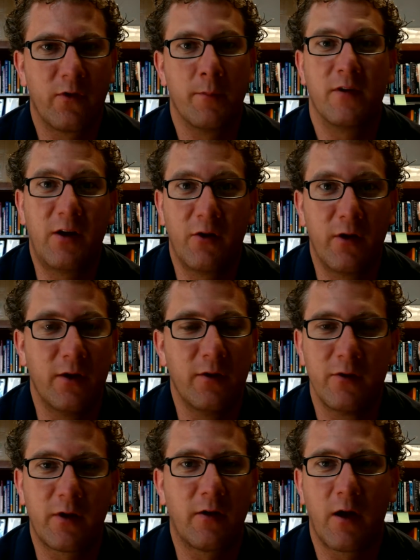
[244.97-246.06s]
some
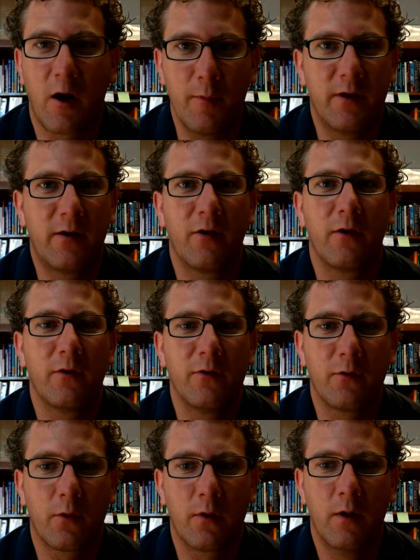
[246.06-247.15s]
materials, art
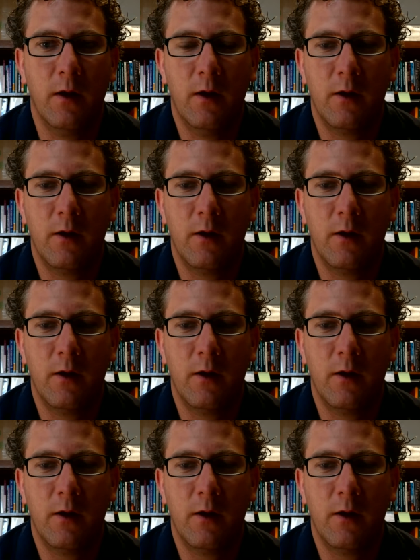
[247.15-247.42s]
materials, or